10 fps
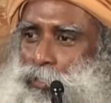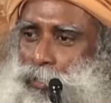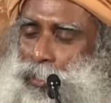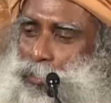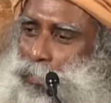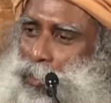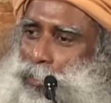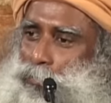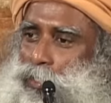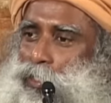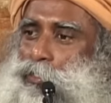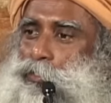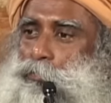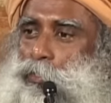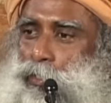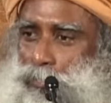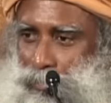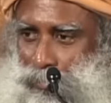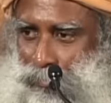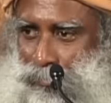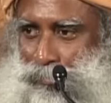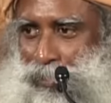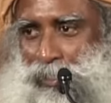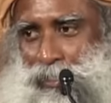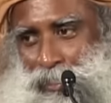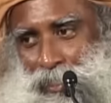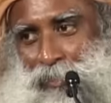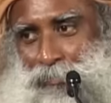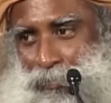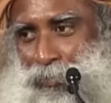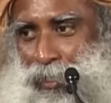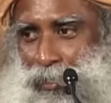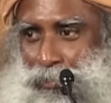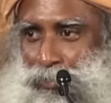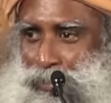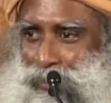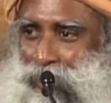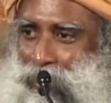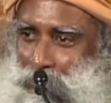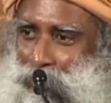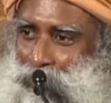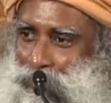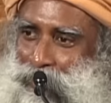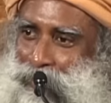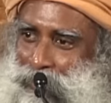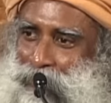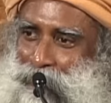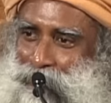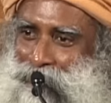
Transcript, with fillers: That's when he begins to belong to you. At least he gives you an illusion that he belongs to you.